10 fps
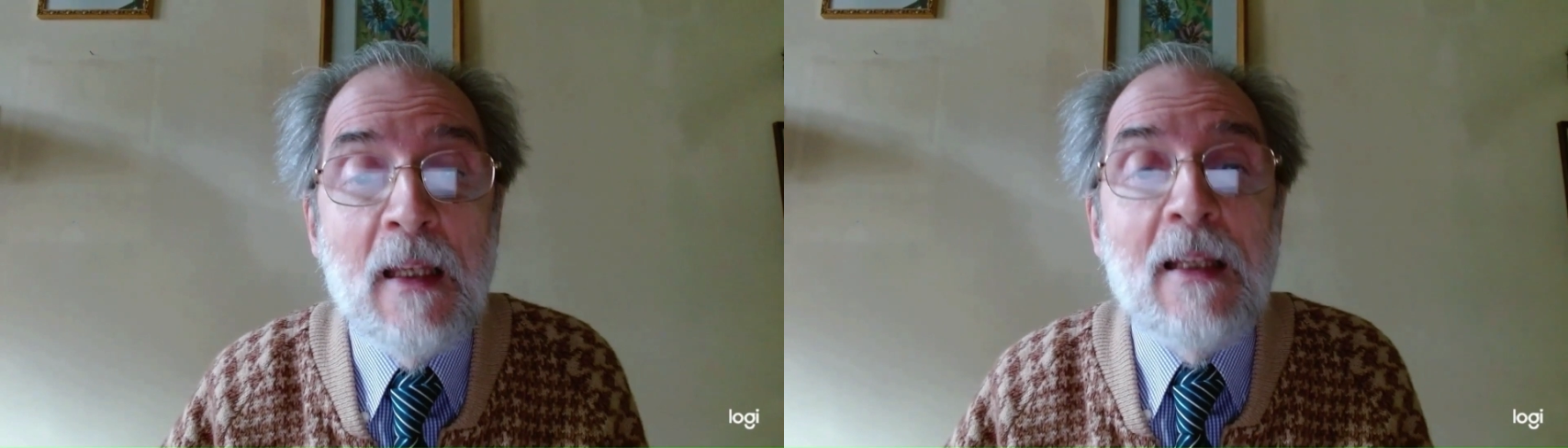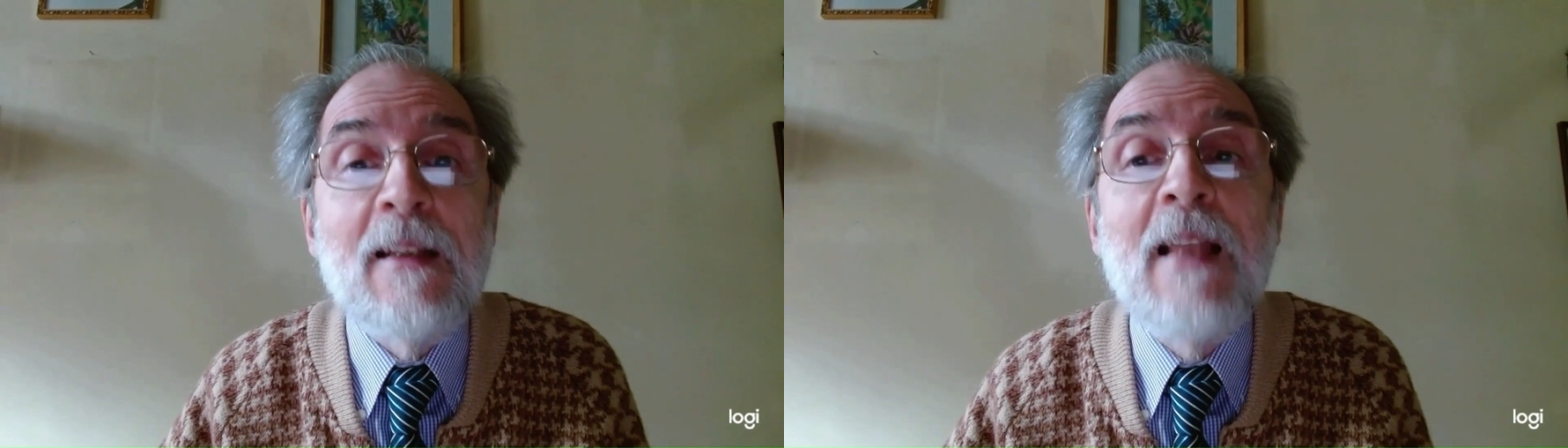
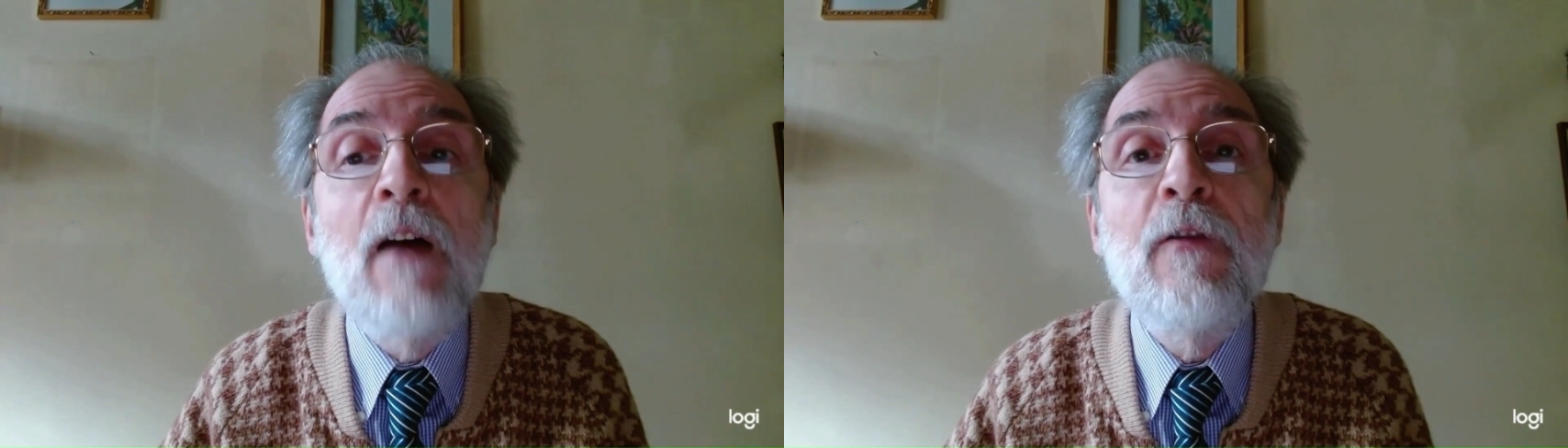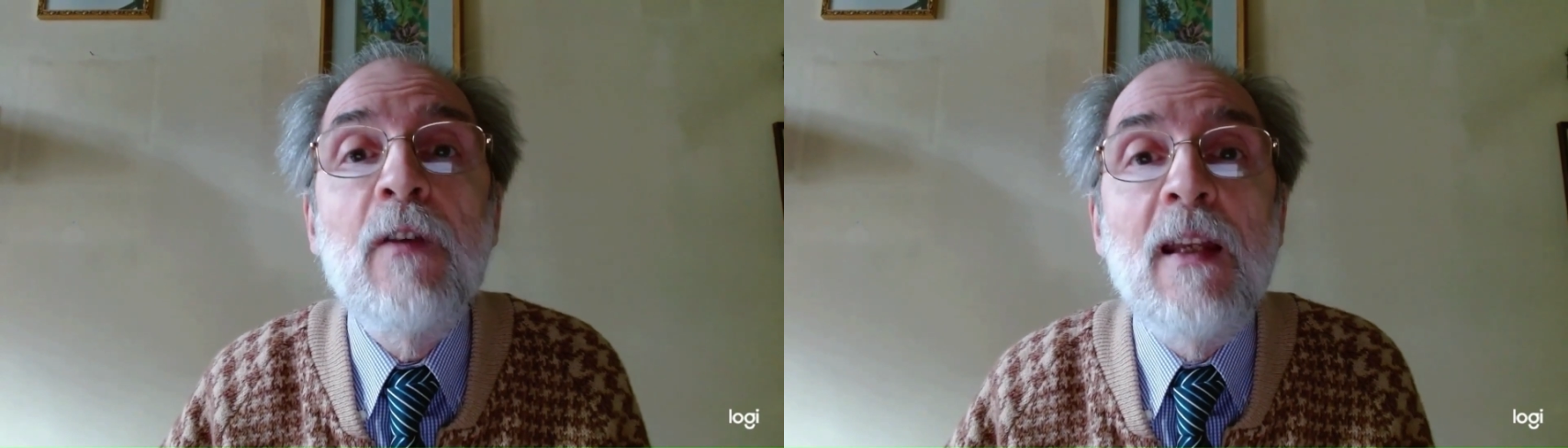
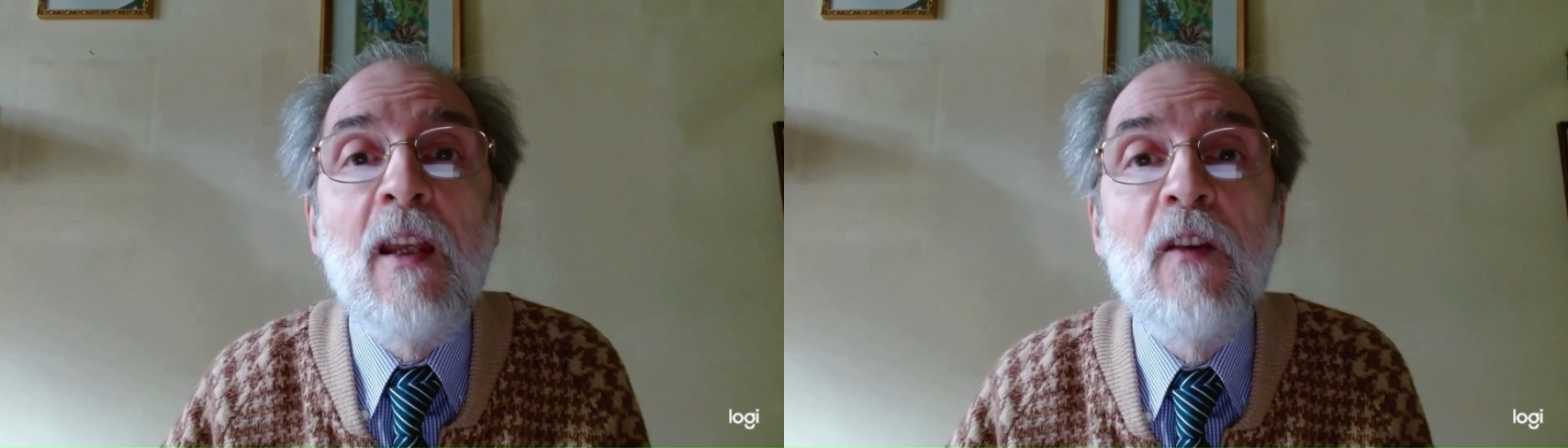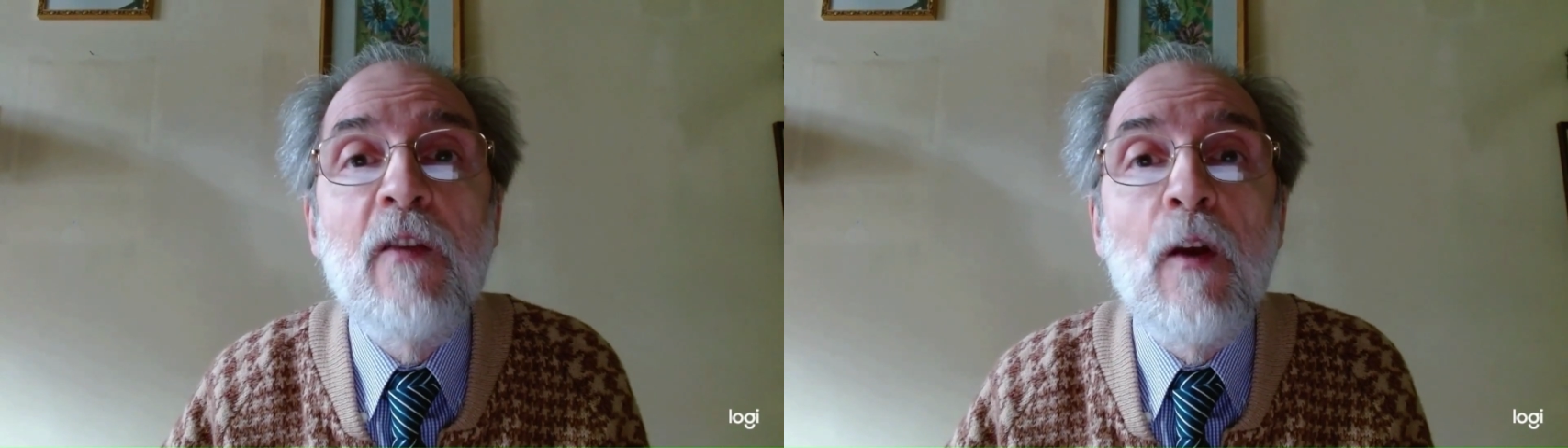Daphne
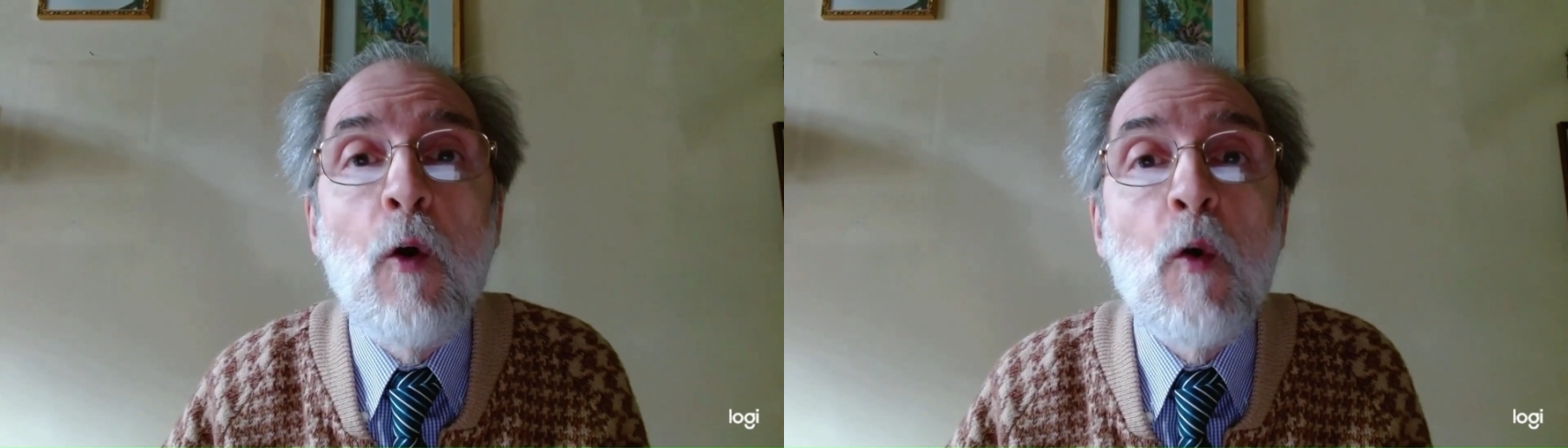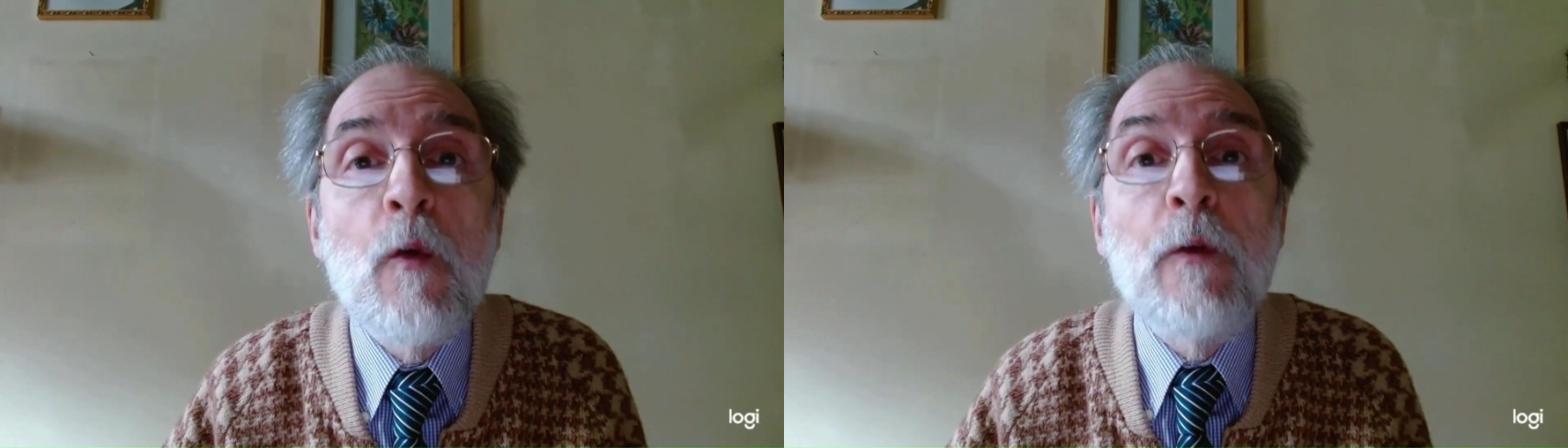is the
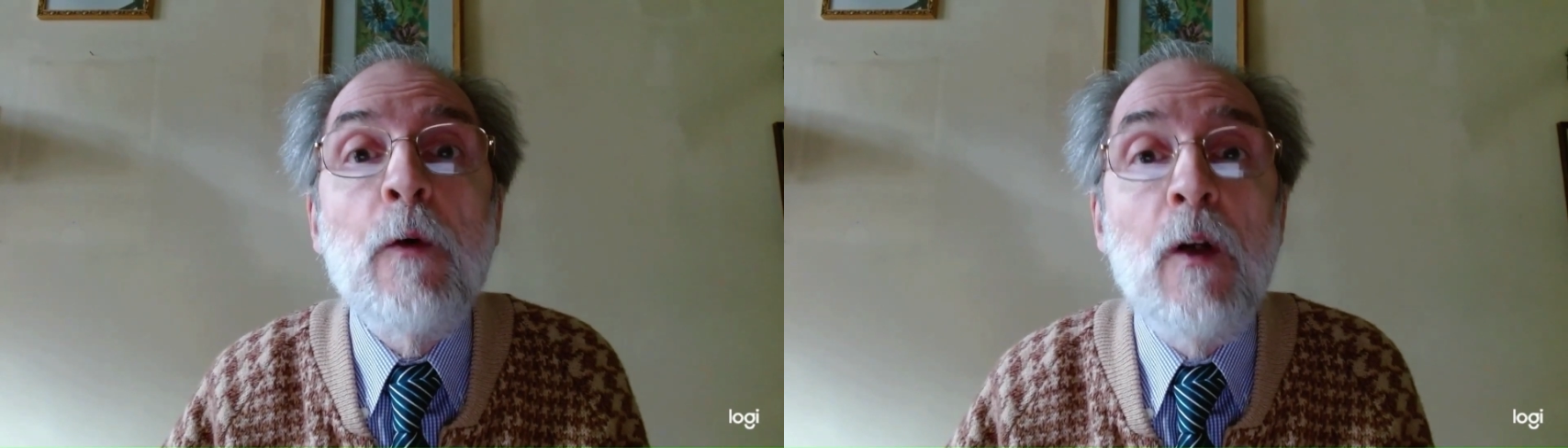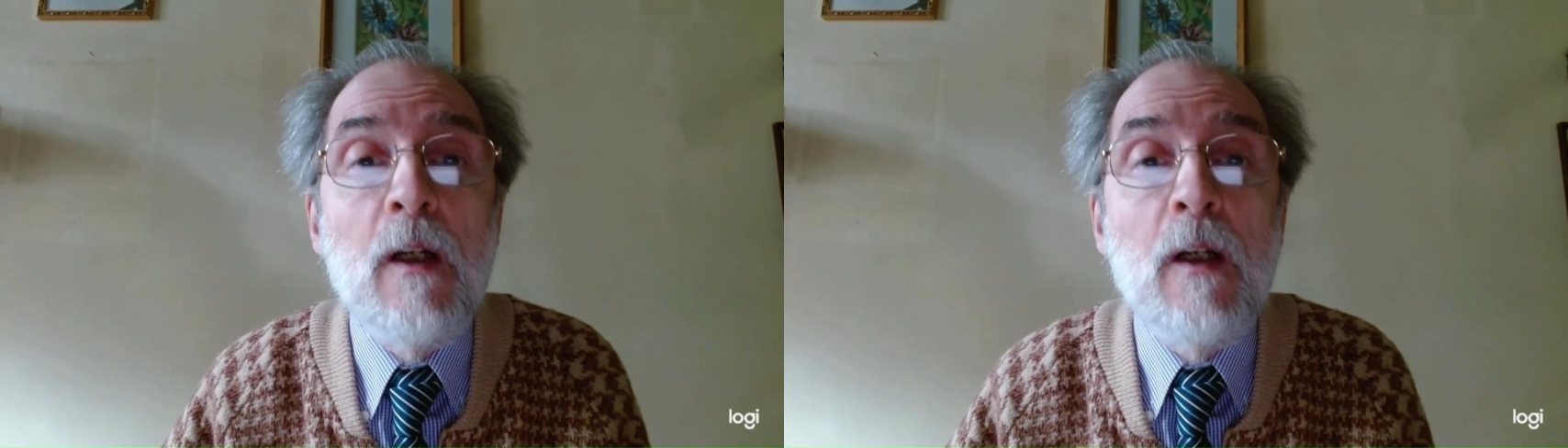author